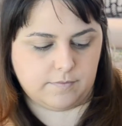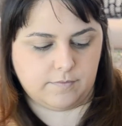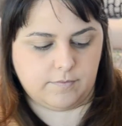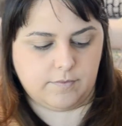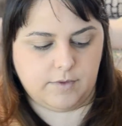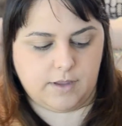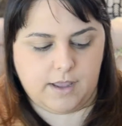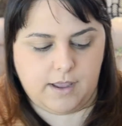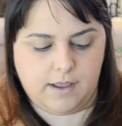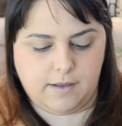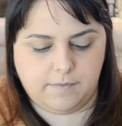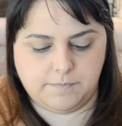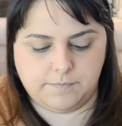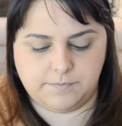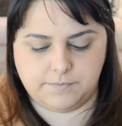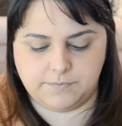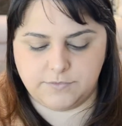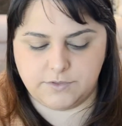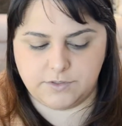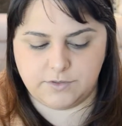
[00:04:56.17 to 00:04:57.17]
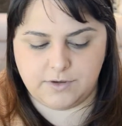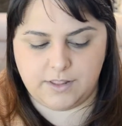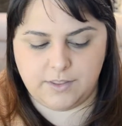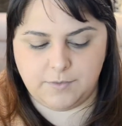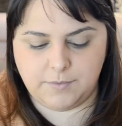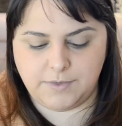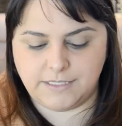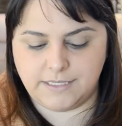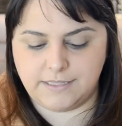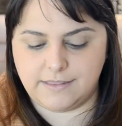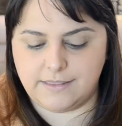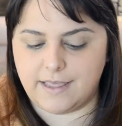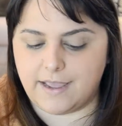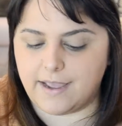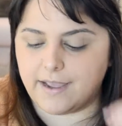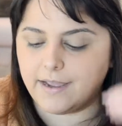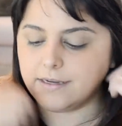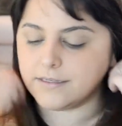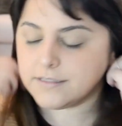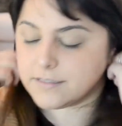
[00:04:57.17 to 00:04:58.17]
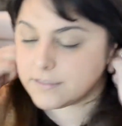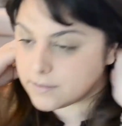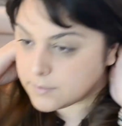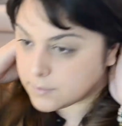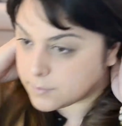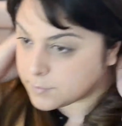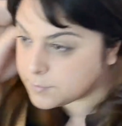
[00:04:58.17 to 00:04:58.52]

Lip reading: Okay, so now that we did that,